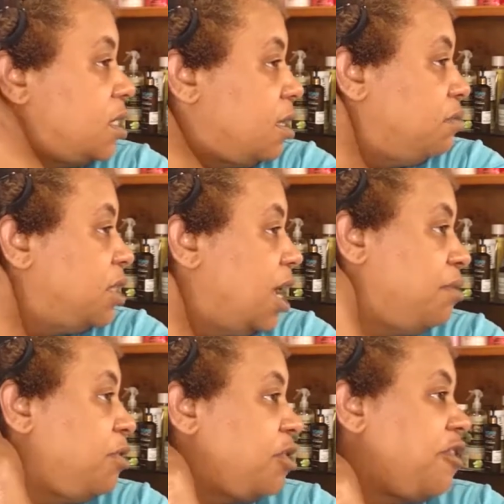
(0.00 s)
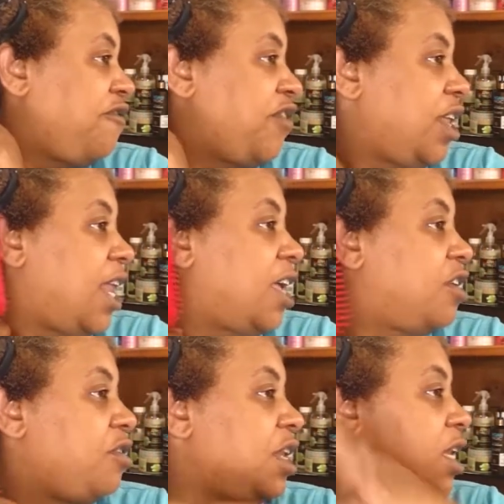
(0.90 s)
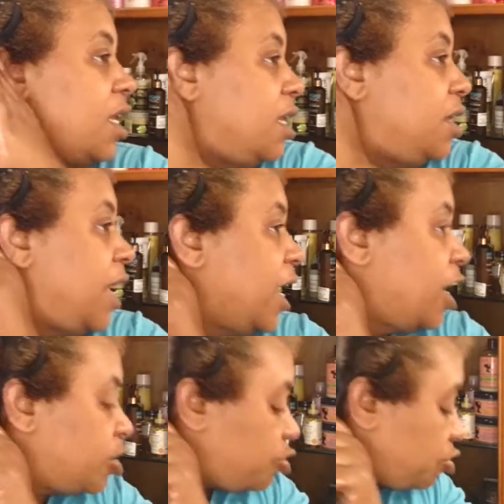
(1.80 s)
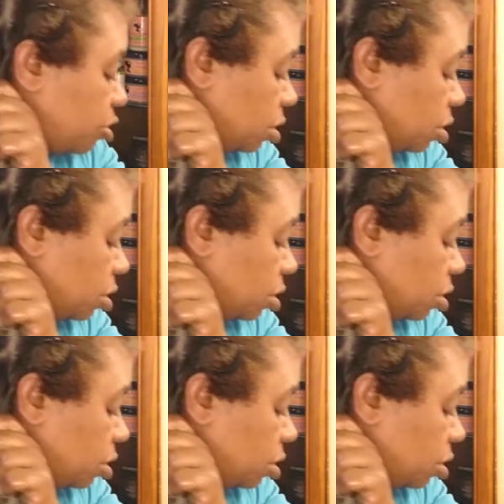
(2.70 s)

Sometimes you can feel like you need a little extra.